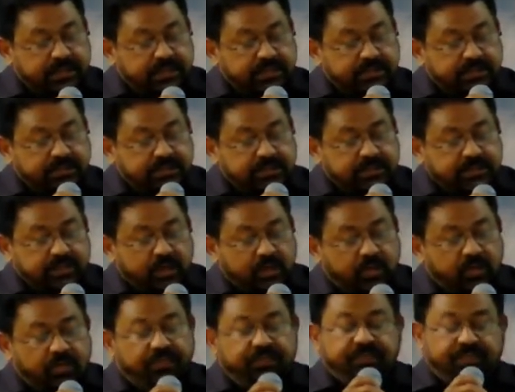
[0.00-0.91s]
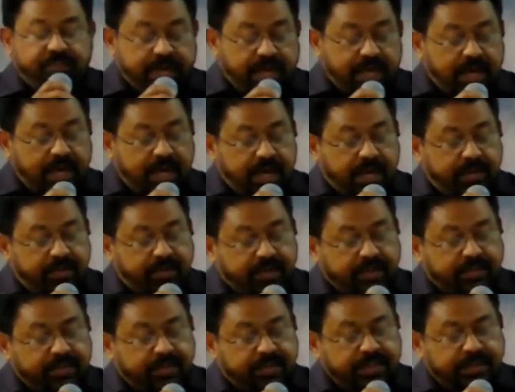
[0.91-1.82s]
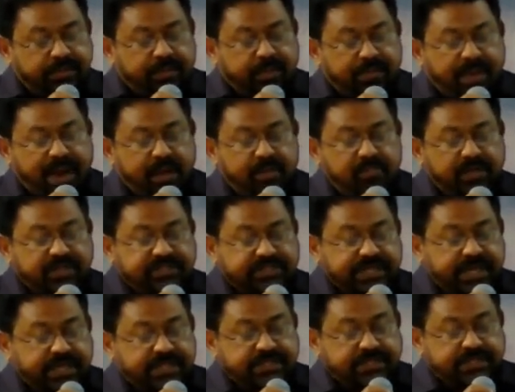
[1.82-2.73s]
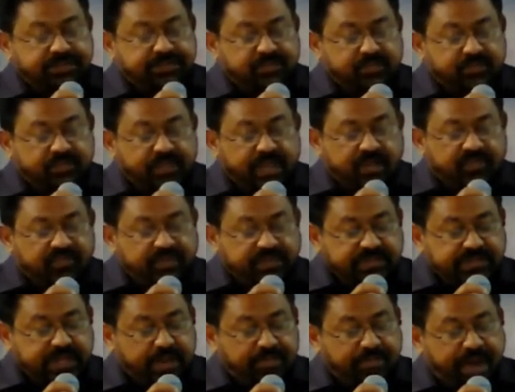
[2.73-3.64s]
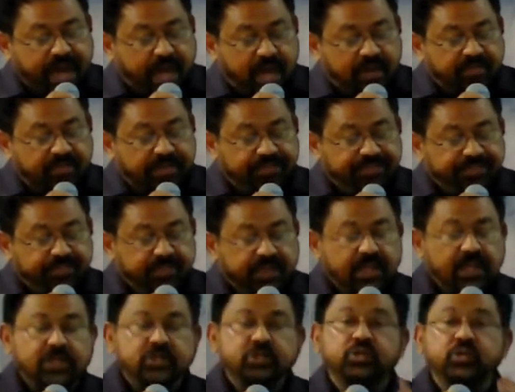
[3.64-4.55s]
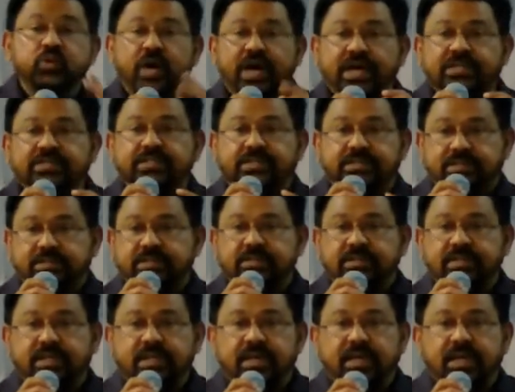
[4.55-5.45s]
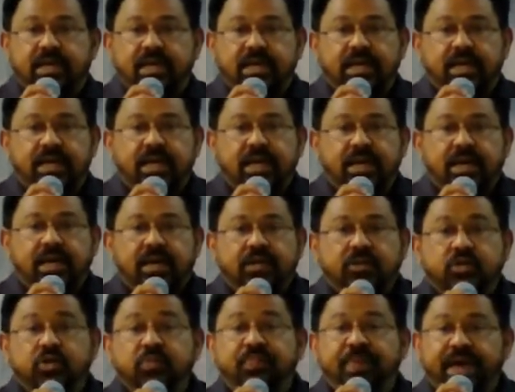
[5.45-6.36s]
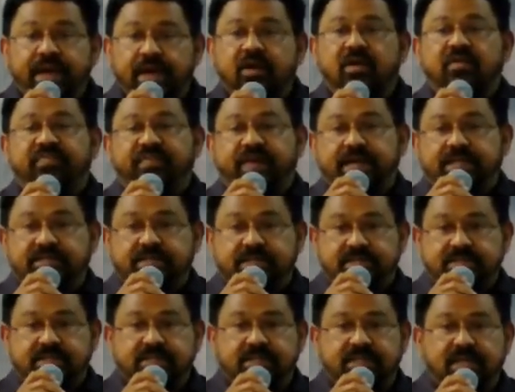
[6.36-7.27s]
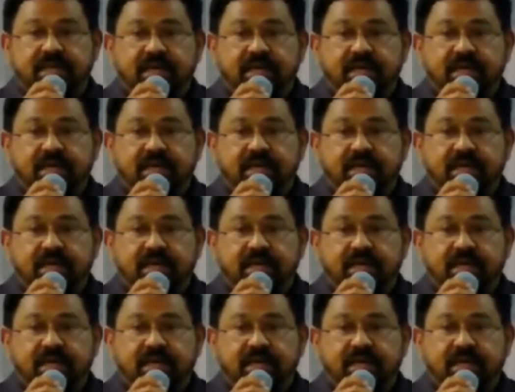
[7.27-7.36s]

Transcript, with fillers: So uh, the, the, Bible says wisdom have two eyes, two pair of eyes.